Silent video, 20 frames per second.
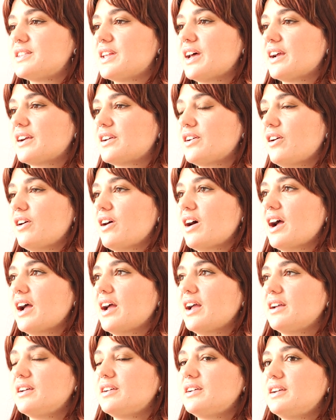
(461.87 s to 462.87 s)
Like
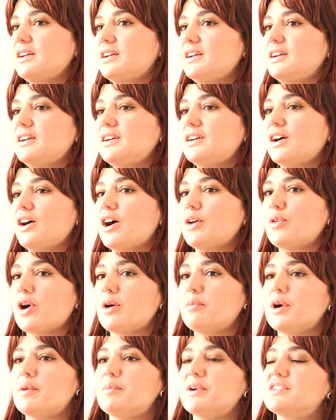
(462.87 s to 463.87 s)
I
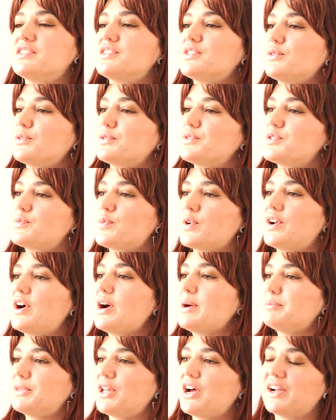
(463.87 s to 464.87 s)
write my best songs when
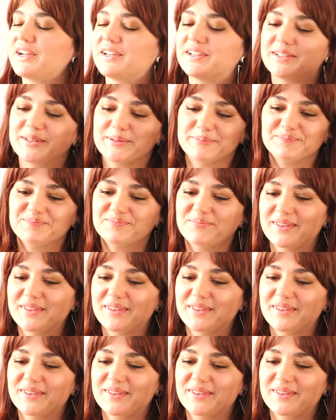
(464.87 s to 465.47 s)
I'm like